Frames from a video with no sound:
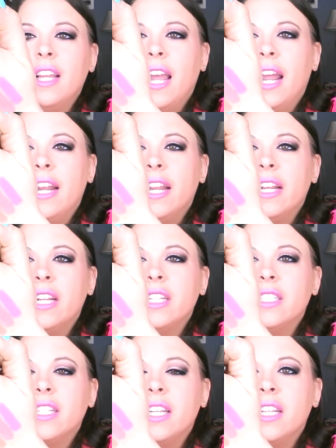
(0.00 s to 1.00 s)
and it
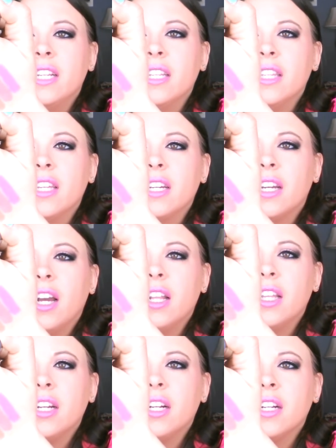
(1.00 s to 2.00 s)
is in the
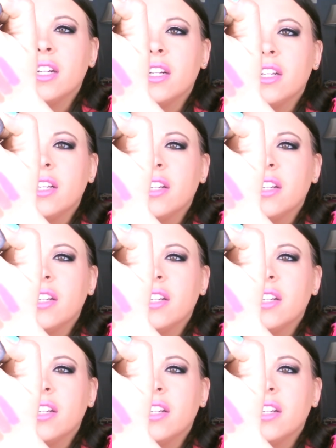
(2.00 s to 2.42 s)
color